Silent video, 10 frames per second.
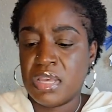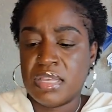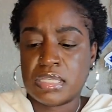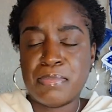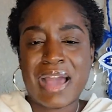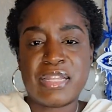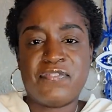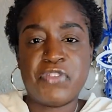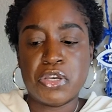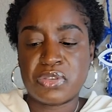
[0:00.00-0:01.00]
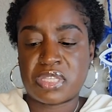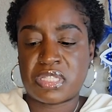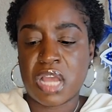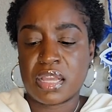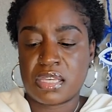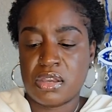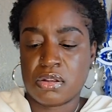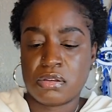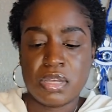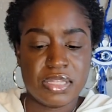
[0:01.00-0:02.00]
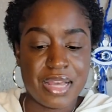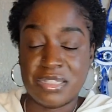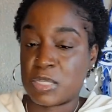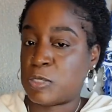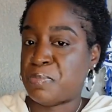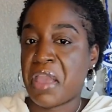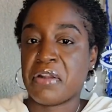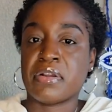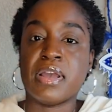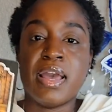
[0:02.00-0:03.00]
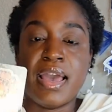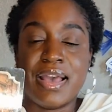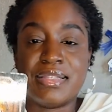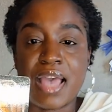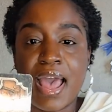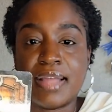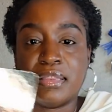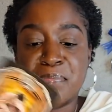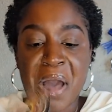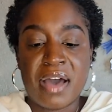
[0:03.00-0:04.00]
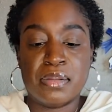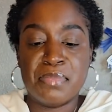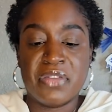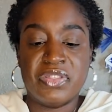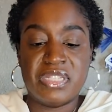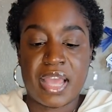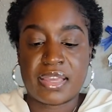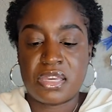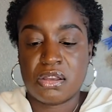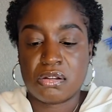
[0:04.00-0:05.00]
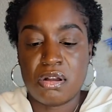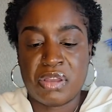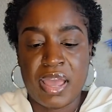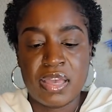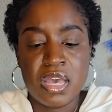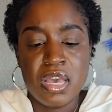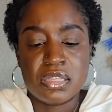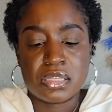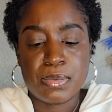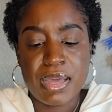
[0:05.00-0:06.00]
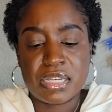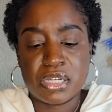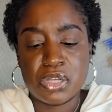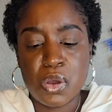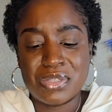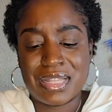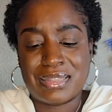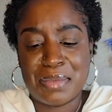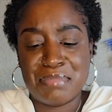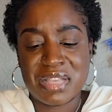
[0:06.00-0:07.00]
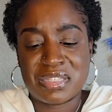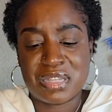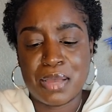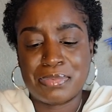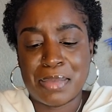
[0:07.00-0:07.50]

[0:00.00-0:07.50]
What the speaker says: Somebody feels stuck here. Yeah, despair is at the bottom of the deck here, okay? So somebody could knows that they messed up.